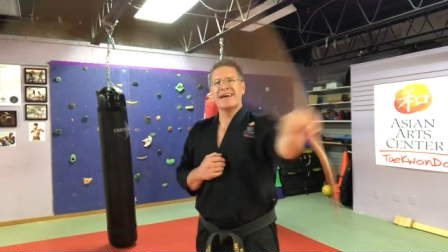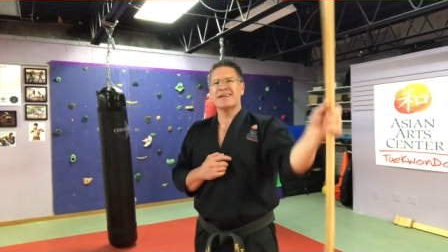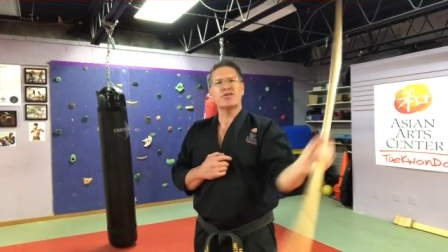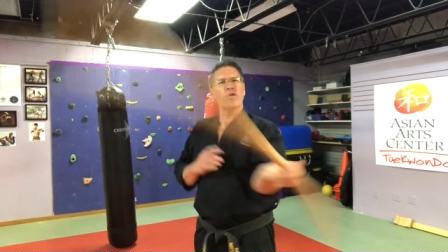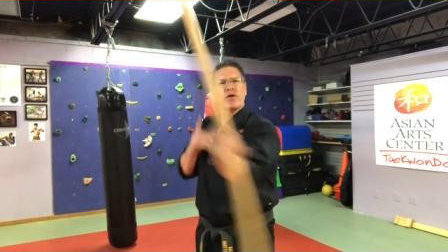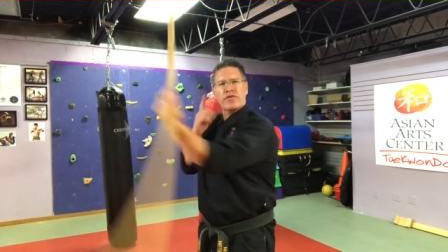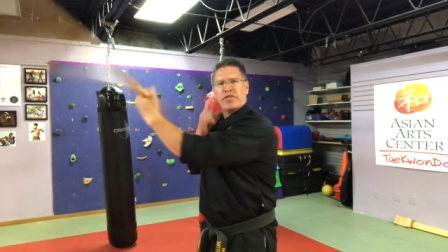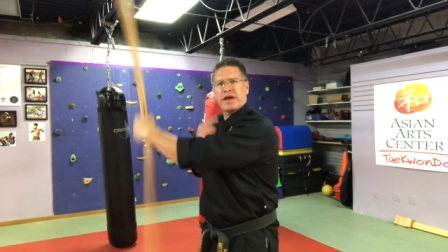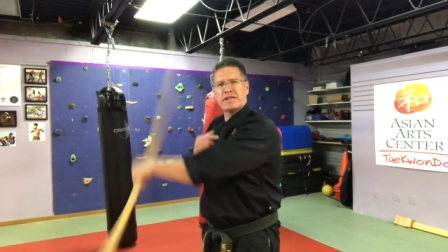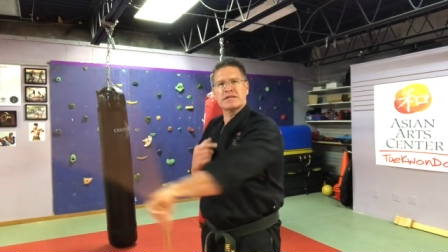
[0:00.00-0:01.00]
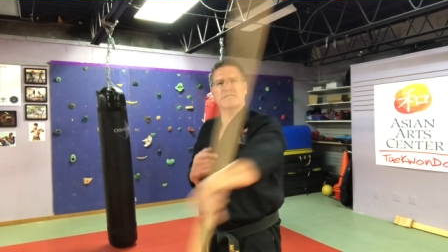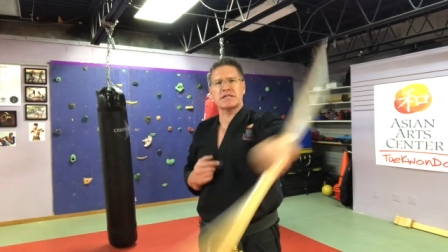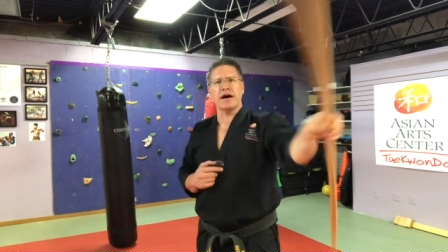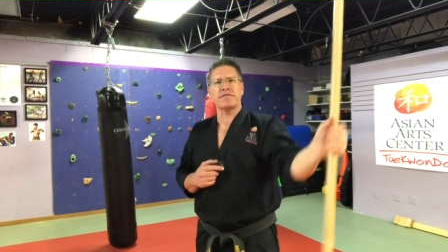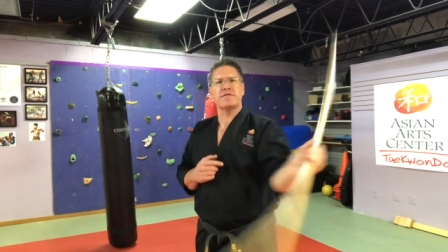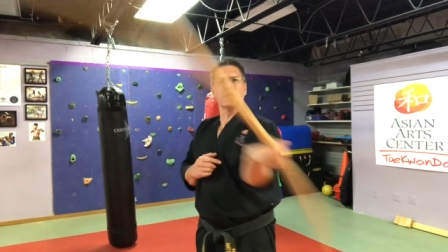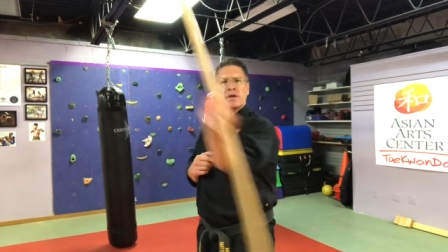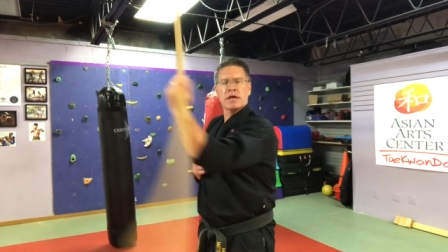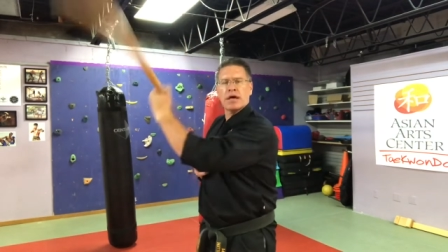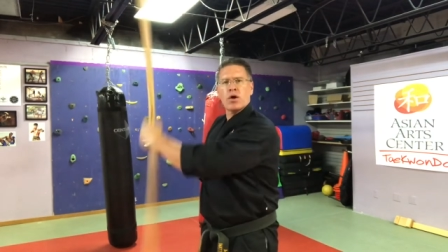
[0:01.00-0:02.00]
And don't overthink this stuff.
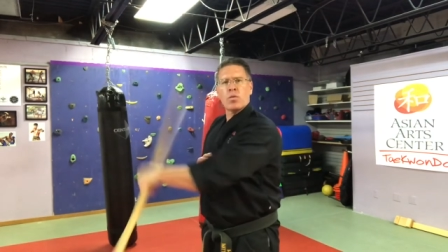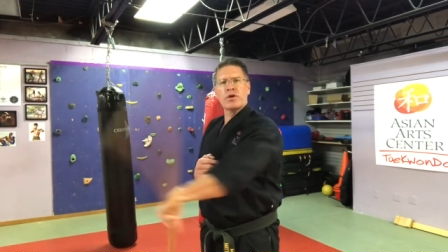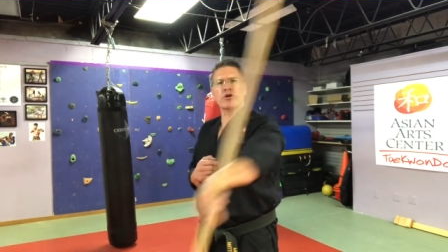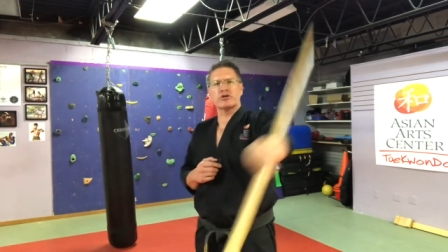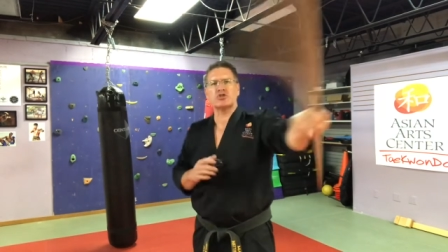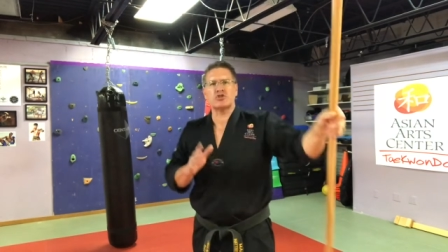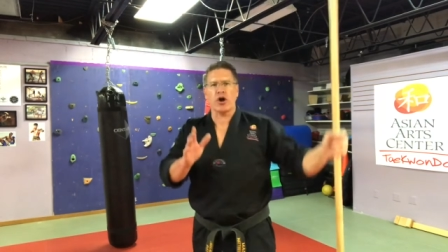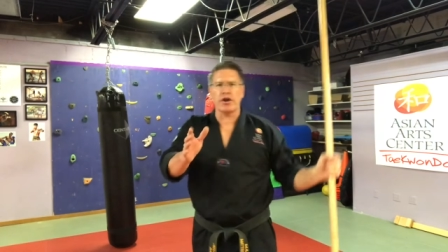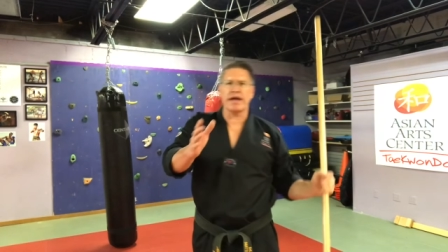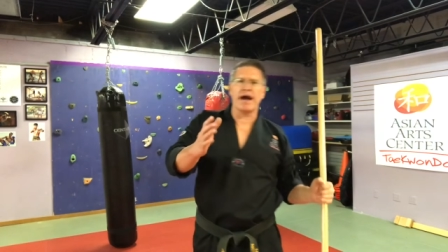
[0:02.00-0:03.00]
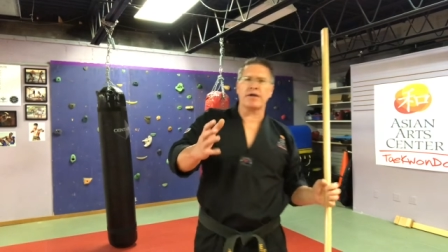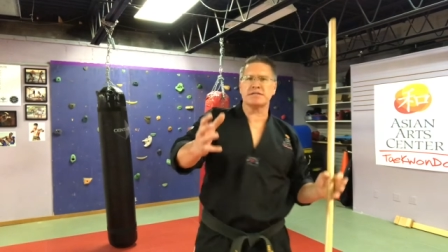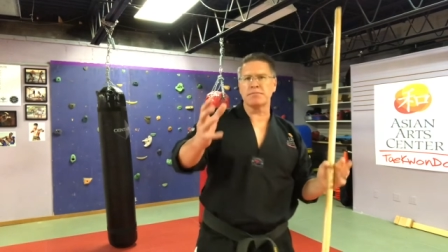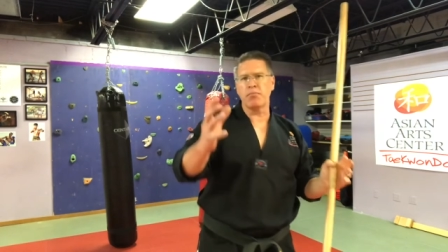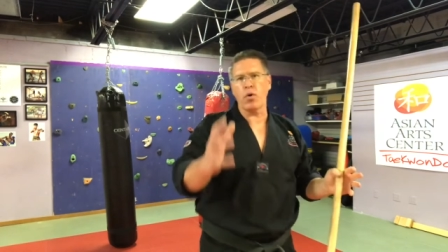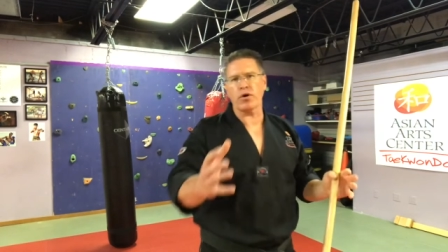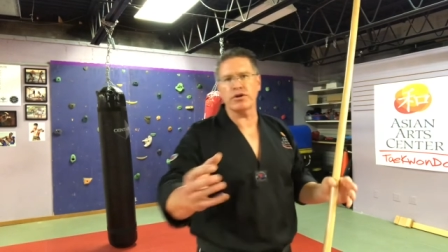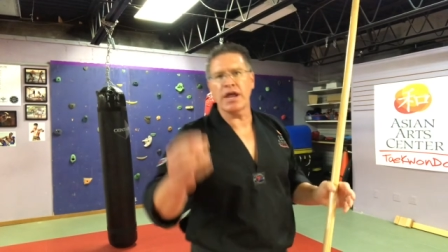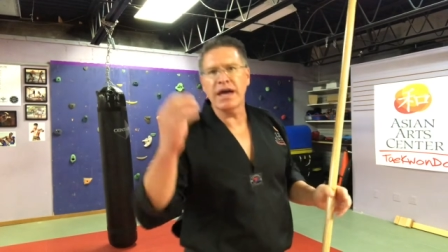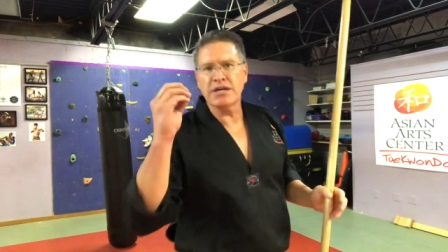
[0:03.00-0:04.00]
When you're starting out, it's
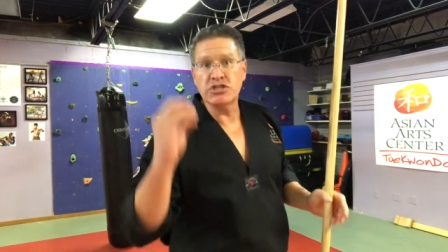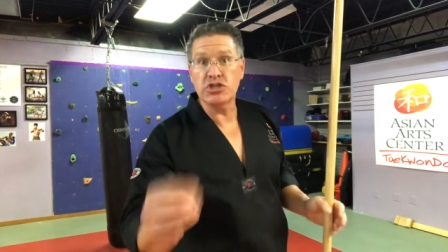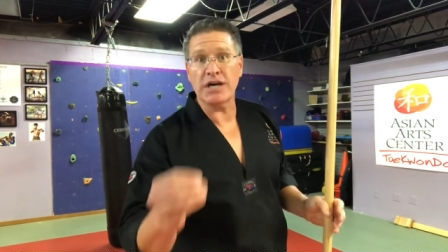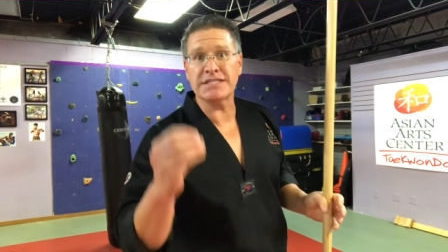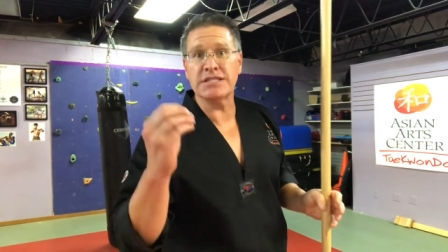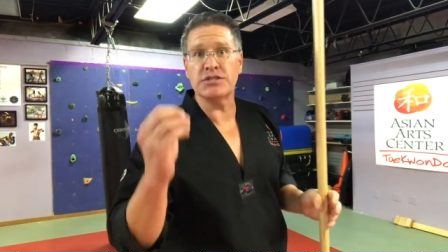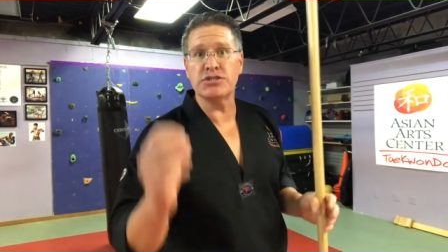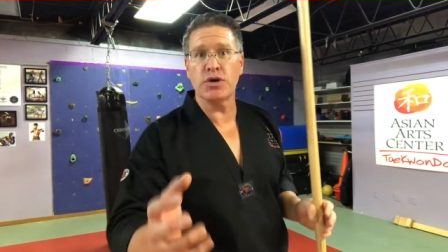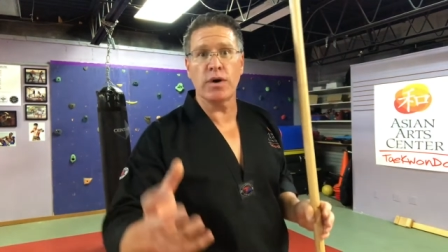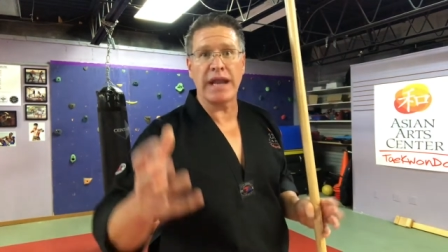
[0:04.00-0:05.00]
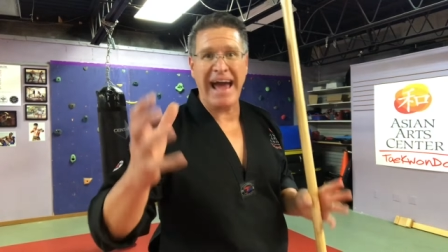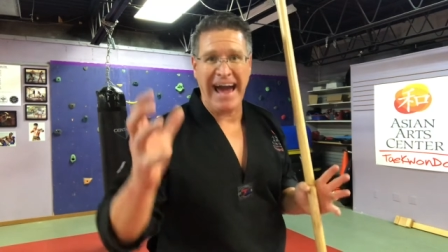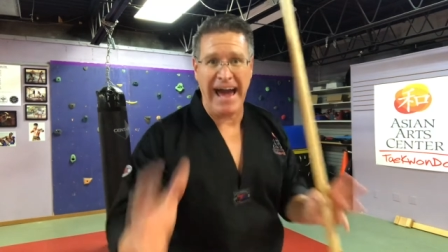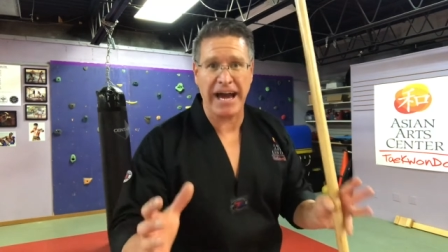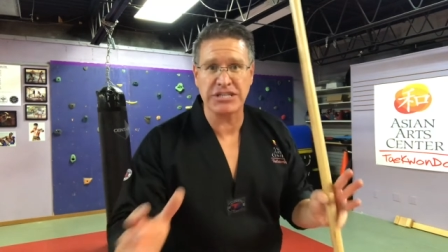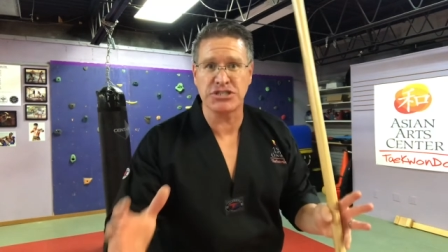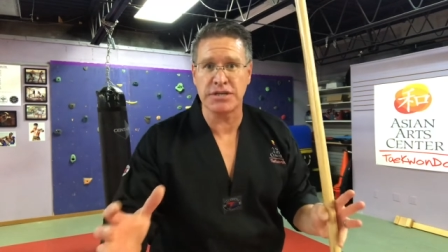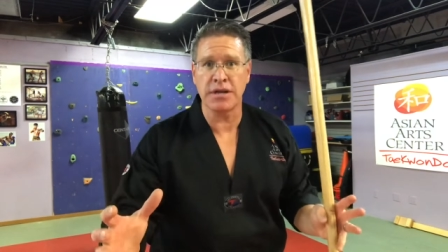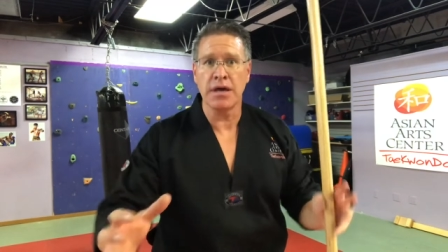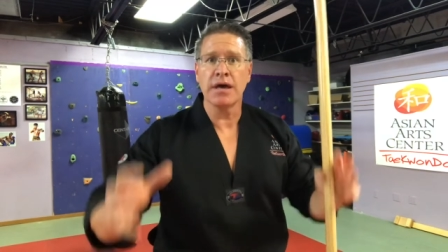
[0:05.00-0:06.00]
important just to do it.
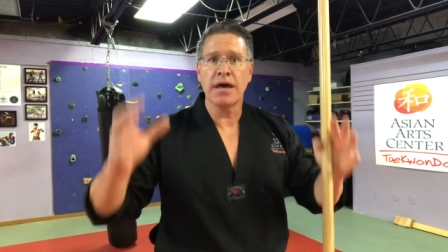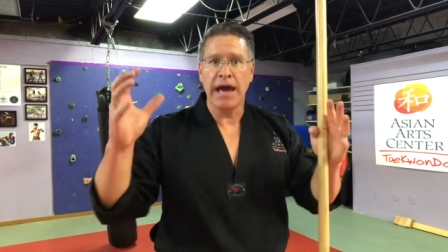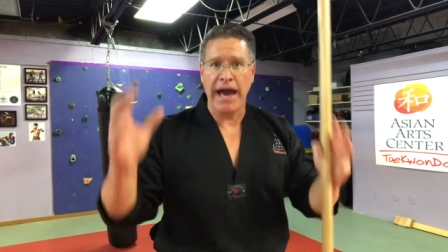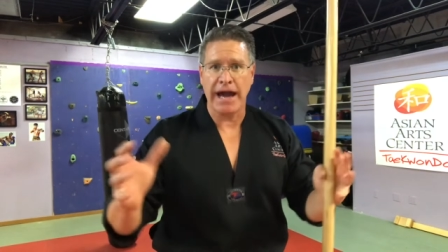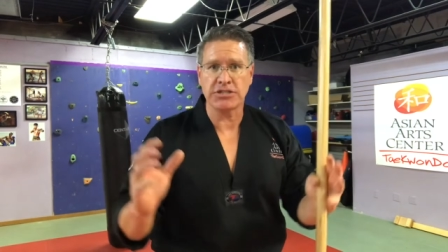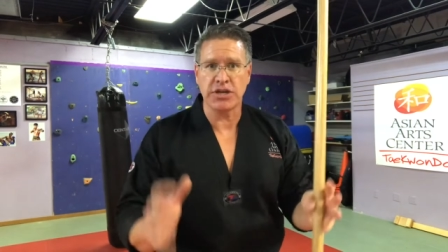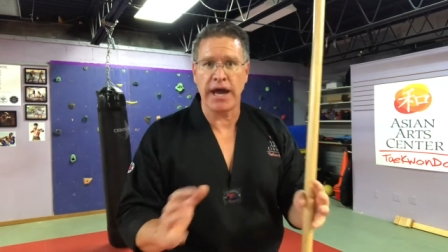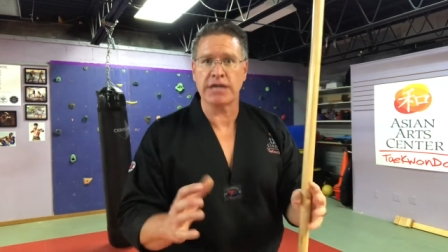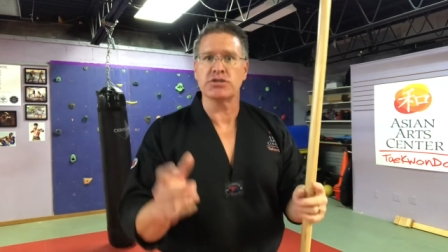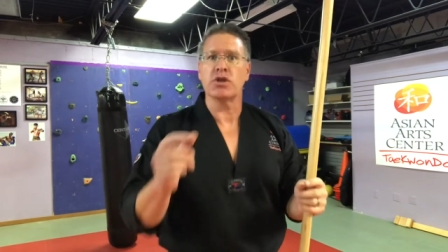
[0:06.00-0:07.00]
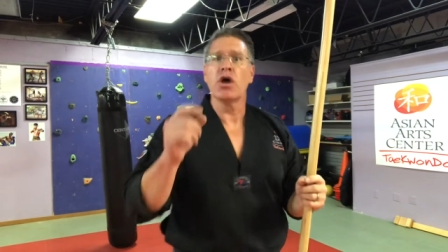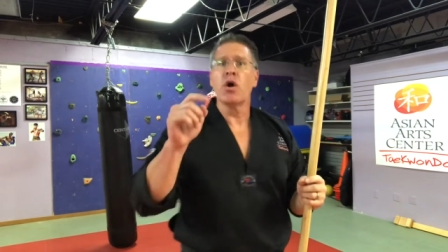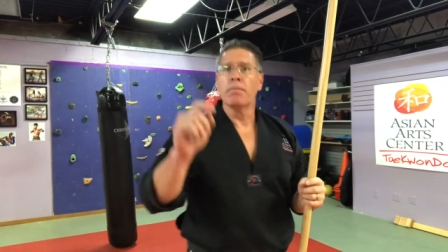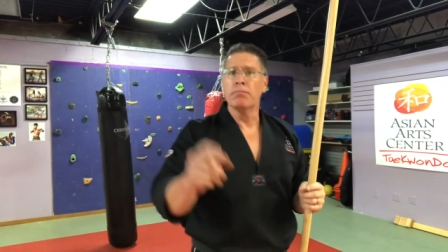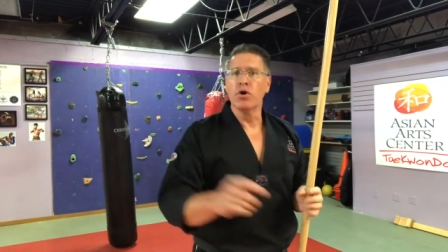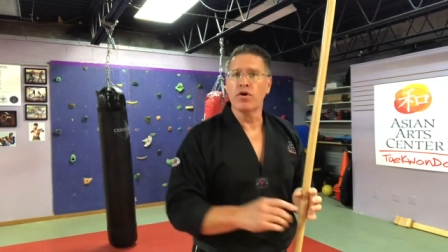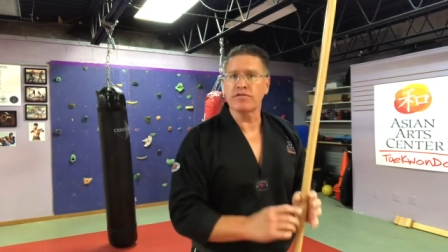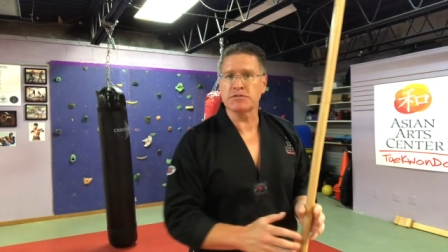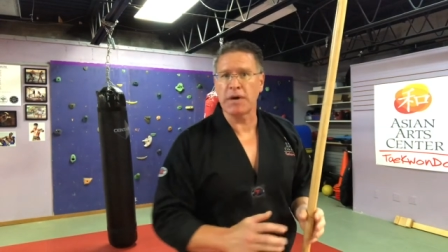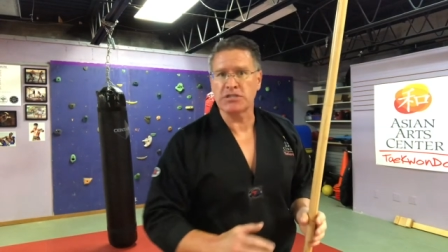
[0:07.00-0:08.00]
Action, action, action. Move
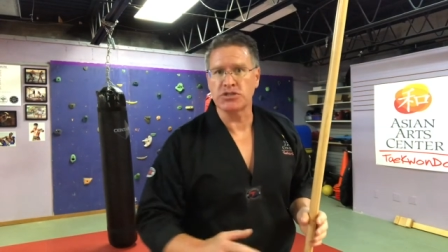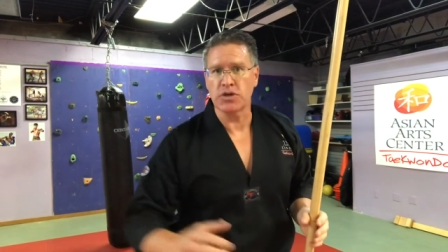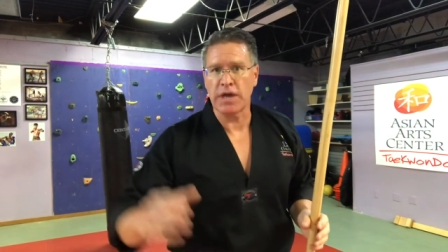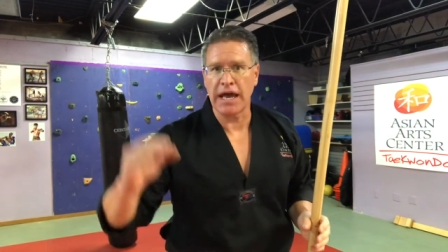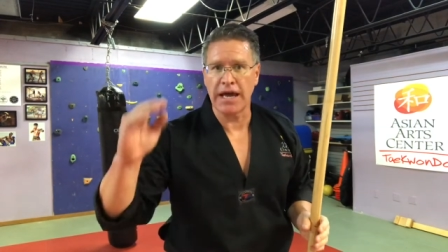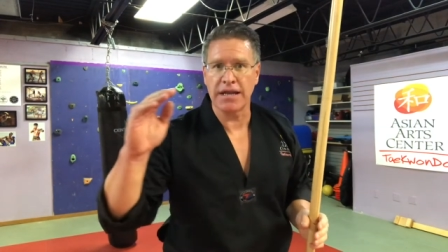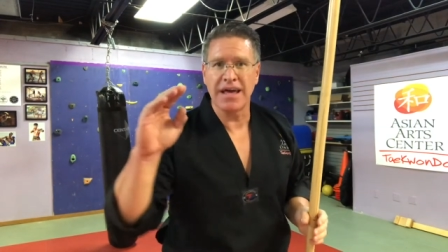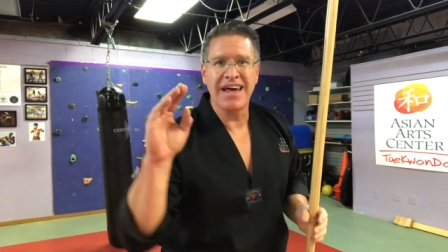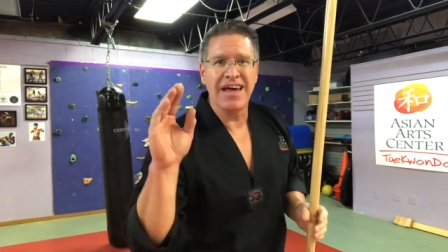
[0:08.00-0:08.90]
as much as you can